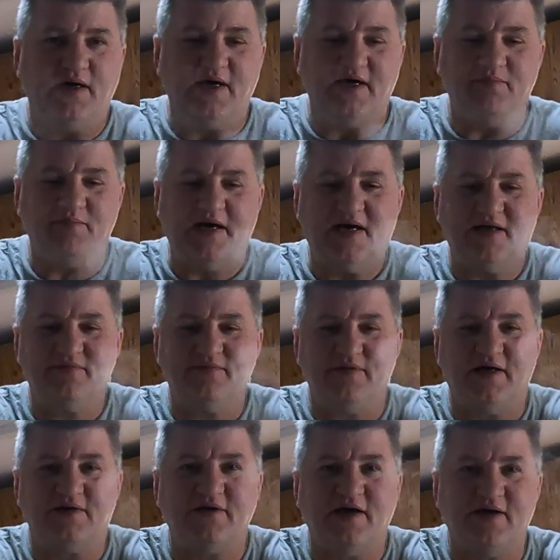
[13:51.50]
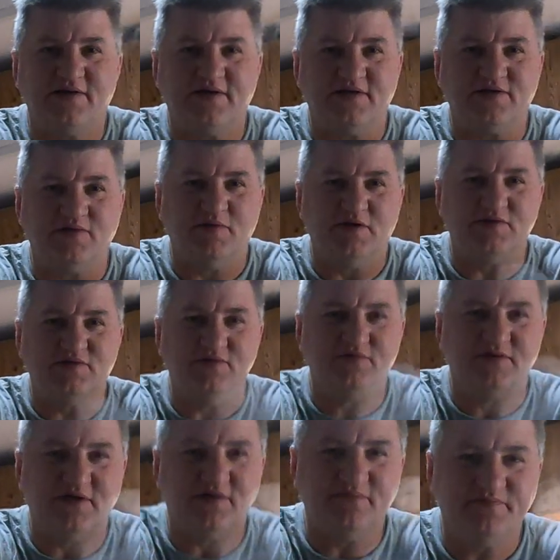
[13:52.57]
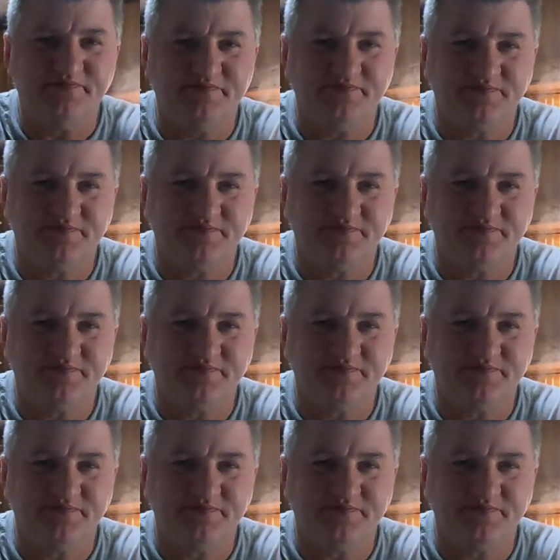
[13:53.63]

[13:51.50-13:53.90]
I ate mine. I try not to get too much juice in them.